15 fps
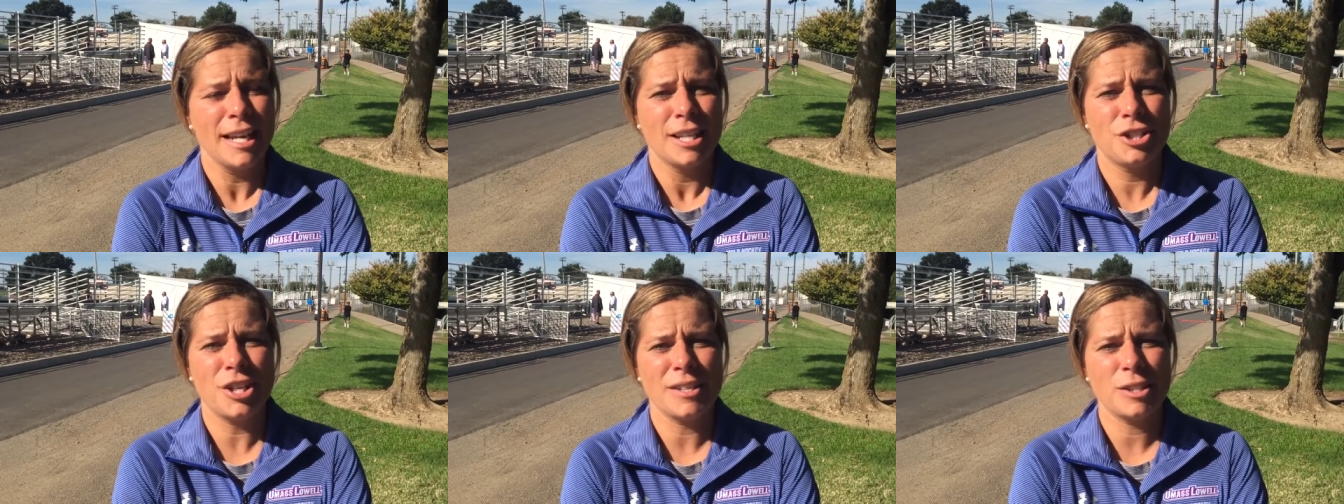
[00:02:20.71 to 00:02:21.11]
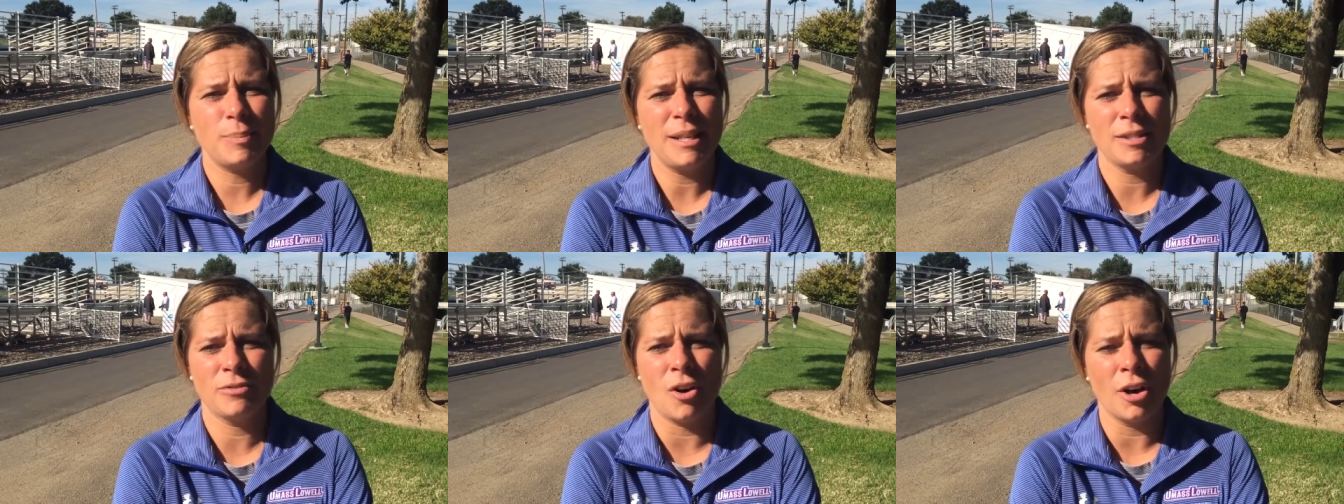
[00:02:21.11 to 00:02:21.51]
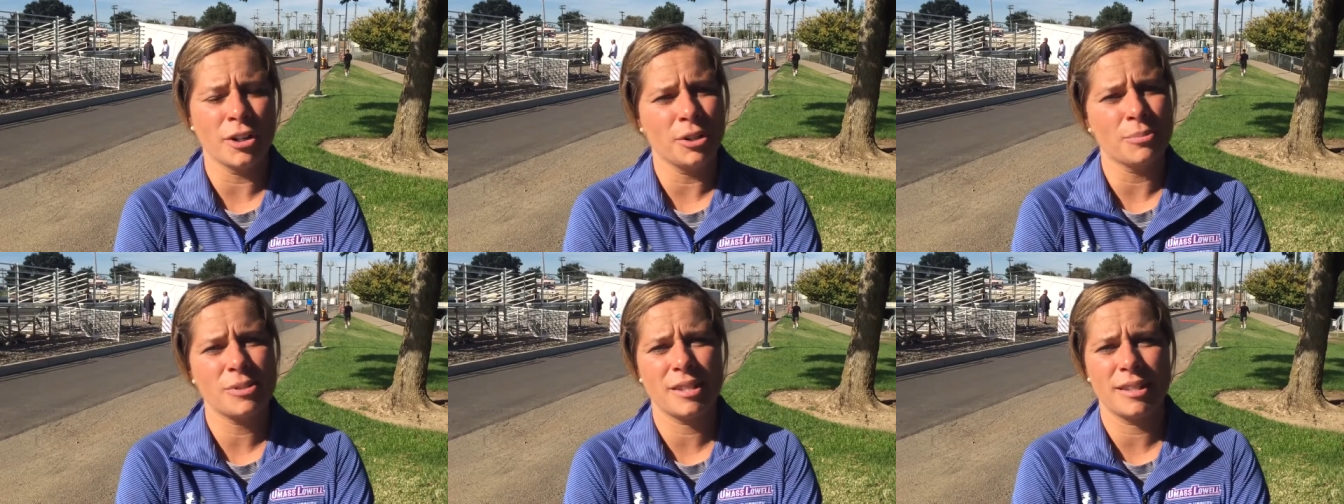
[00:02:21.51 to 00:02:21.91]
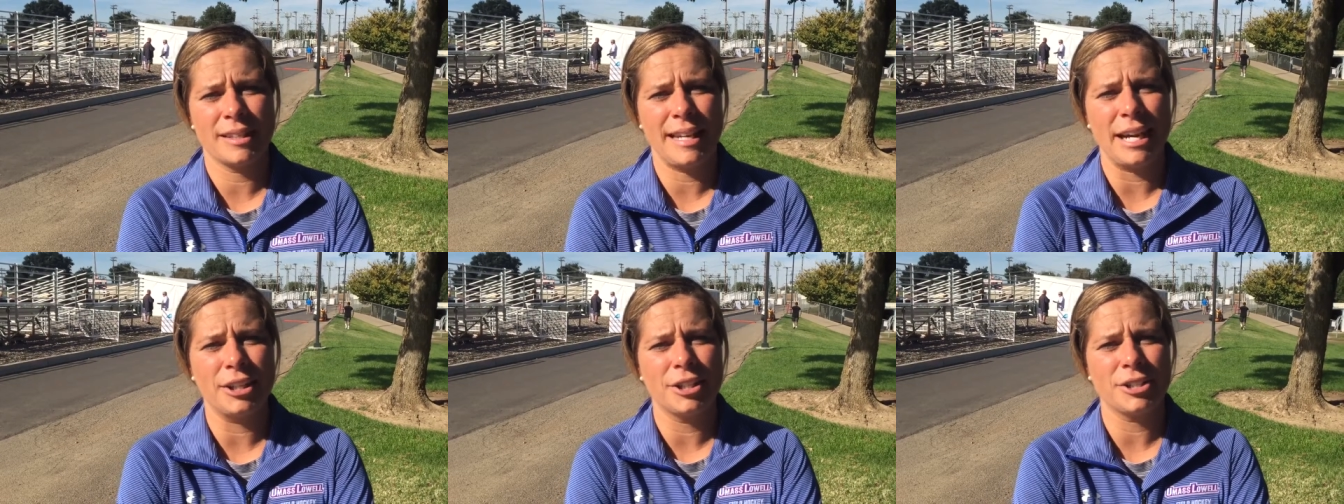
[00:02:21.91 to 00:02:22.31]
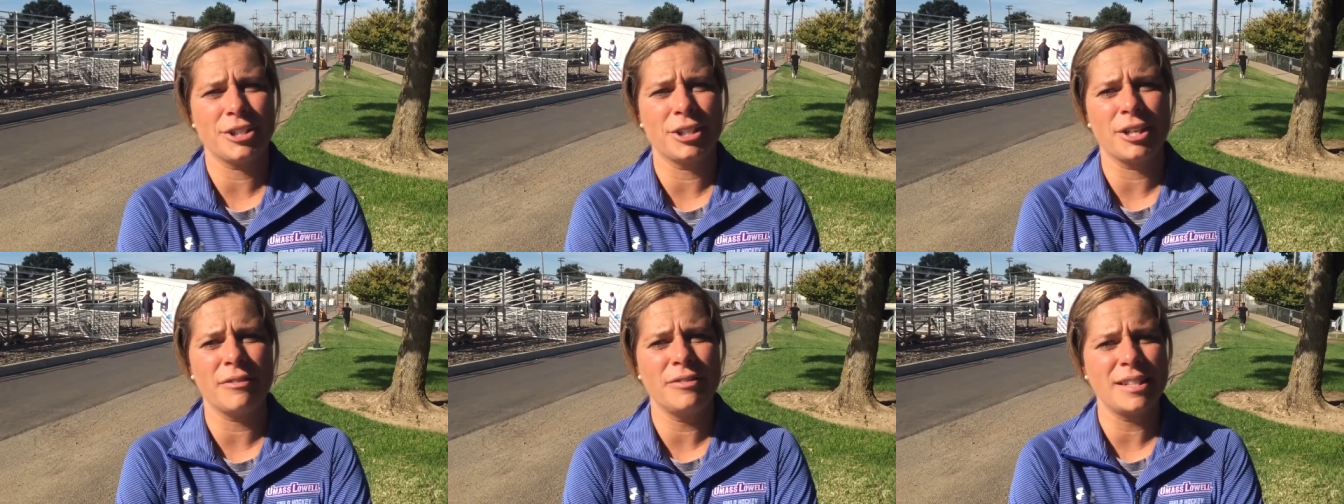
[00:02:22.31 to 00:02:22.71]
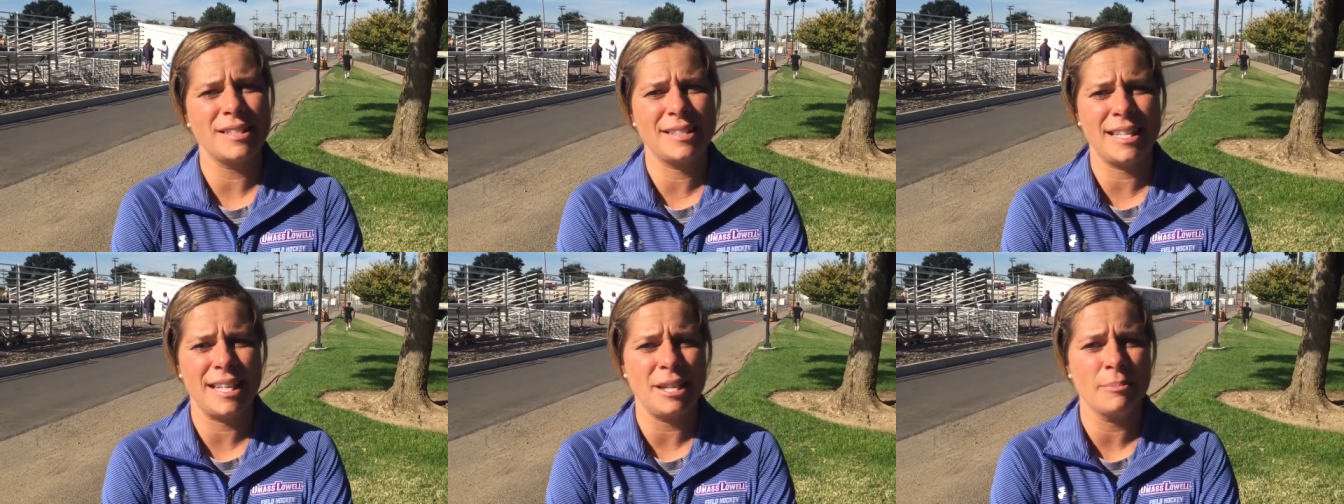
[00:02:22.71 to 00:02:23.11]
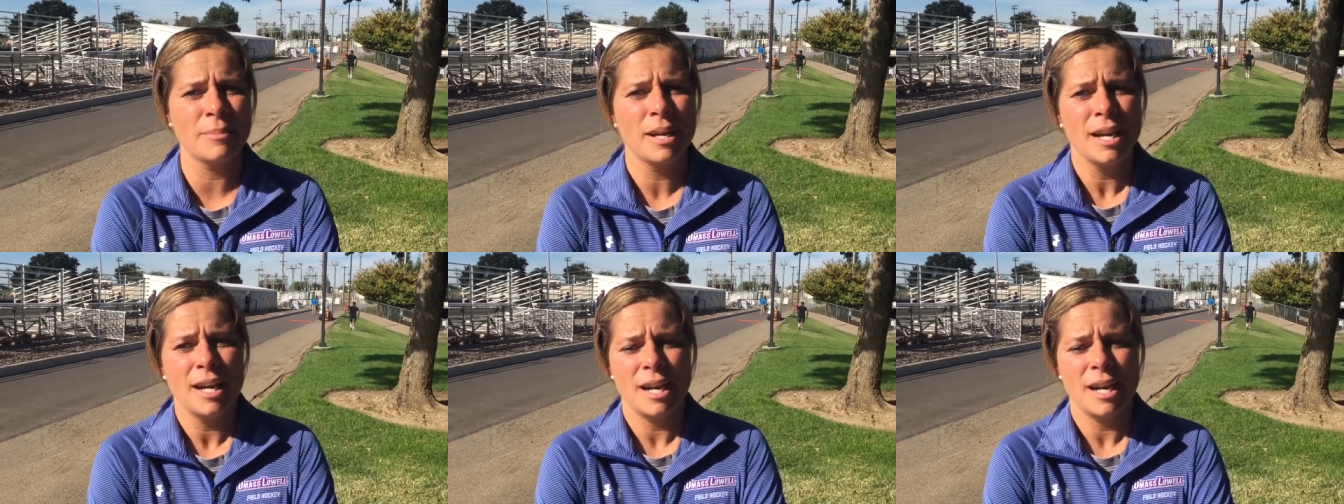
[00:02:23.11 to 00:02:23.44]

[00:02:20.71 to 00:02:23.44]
just speaks volumes to the character of this team.